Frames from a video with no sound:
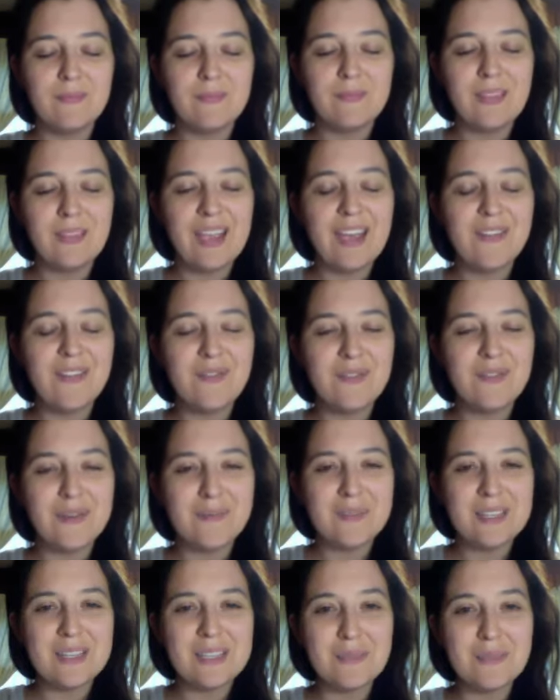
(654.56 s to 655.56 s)
And
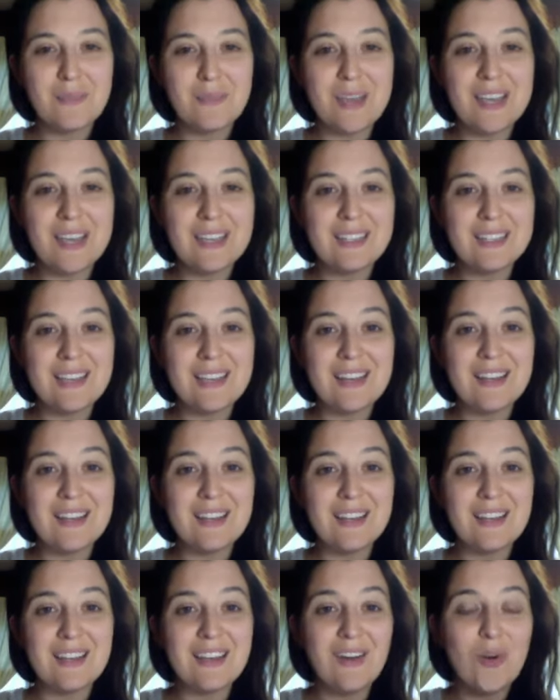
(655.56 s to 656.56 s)
from this space,
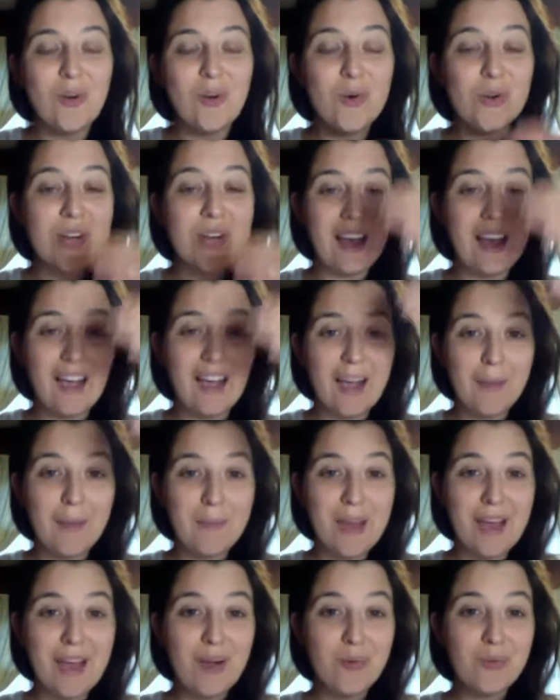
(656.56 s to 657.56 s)
sending the cord up,
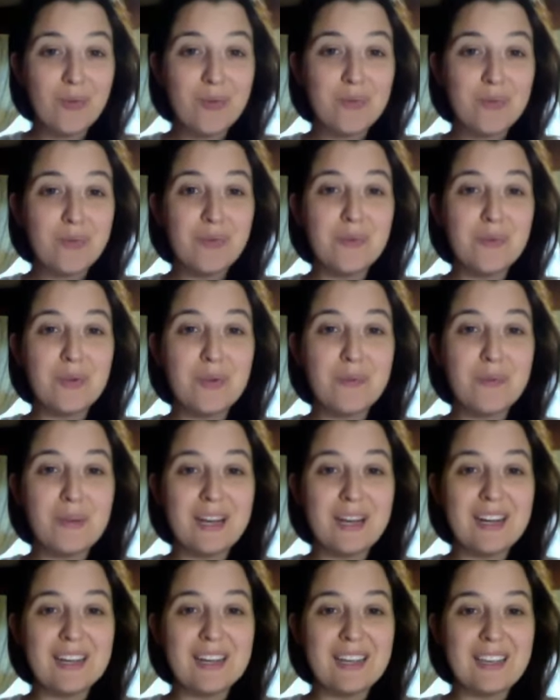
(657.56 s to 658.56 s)
out through your
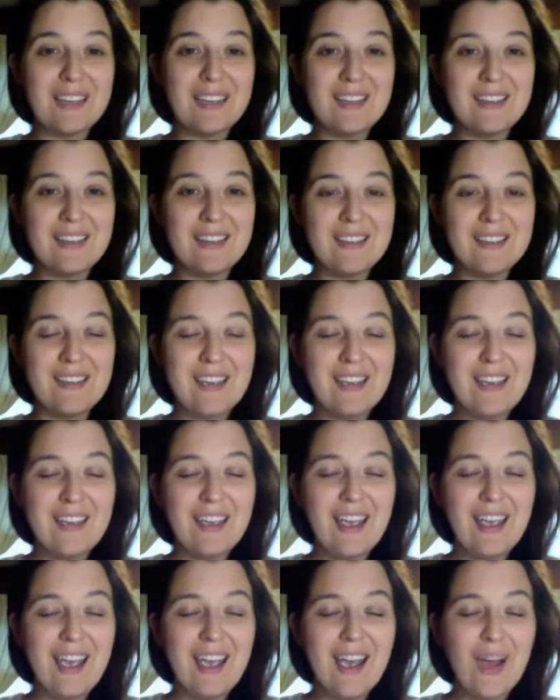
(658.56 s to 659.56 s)
body,
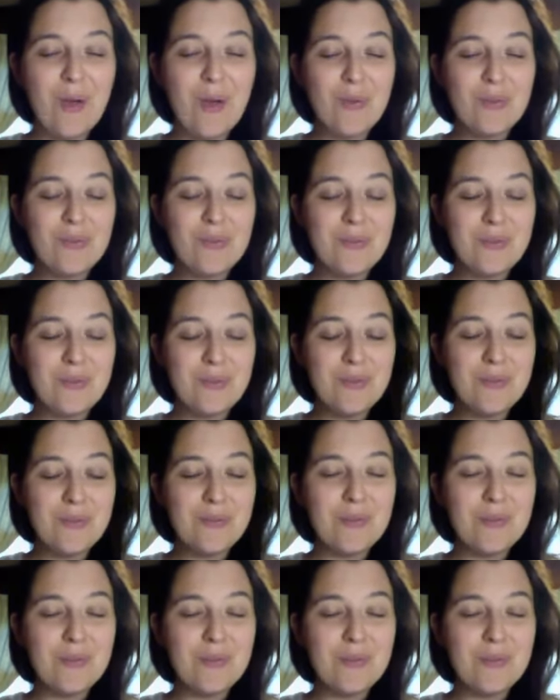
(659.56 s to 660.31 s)
out through,